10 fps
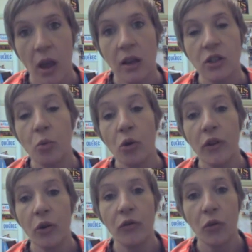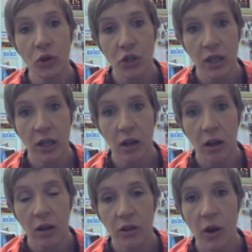So we're very fortunate
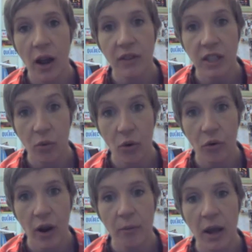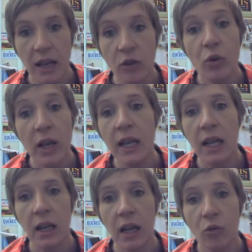to have this program, and it
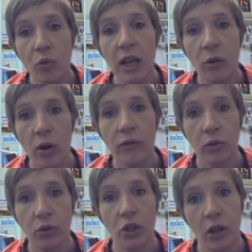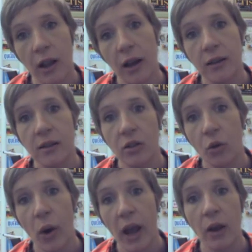really revolutionized the
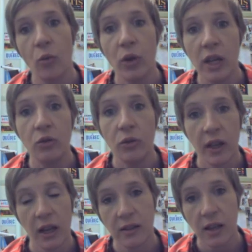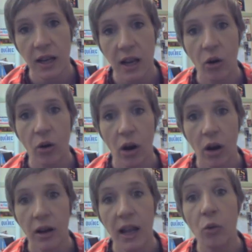way we do things in our
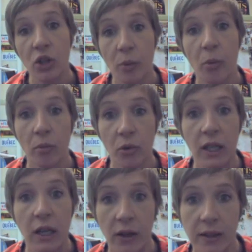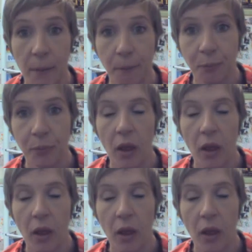language department here at SAM.